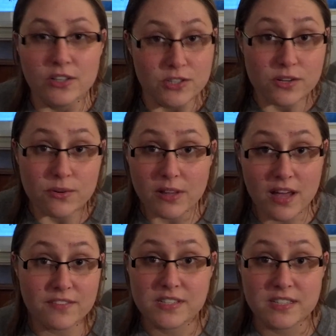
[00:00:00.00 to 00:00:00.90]
do a
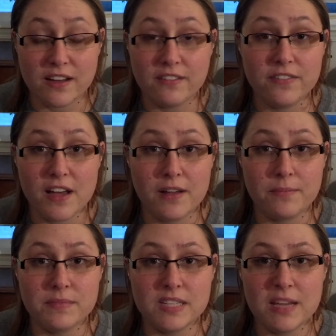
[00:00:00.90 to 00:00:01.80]
lot of stuff
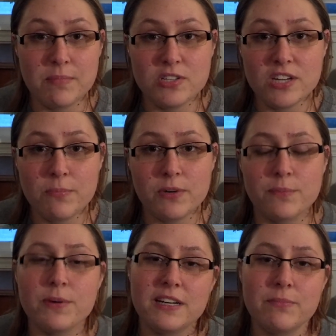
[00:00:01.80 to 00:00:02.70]
to keep in shape when you're
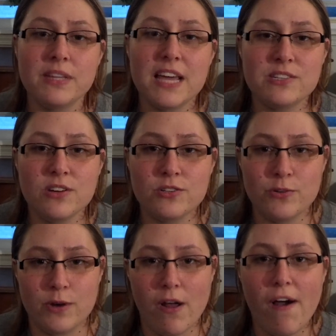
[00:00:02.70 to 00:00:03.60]
pregnant, but that's not
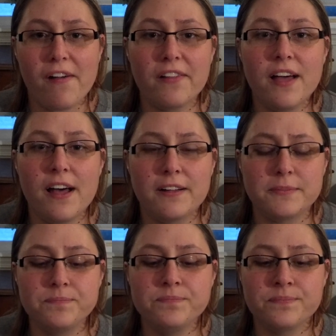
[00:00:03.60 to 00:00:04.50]
true at
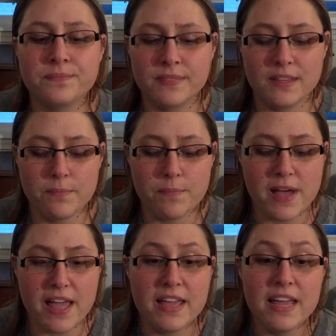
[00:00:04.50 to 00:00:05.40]
all.
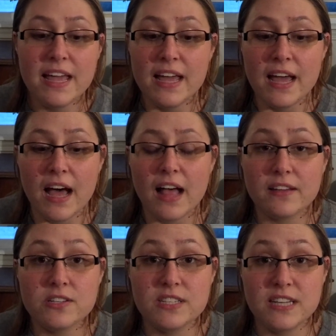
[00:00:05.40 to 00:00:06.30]
But
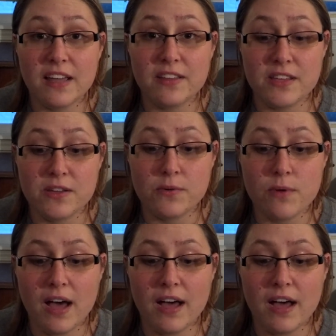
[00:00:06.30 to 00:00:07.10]
I'll just tell you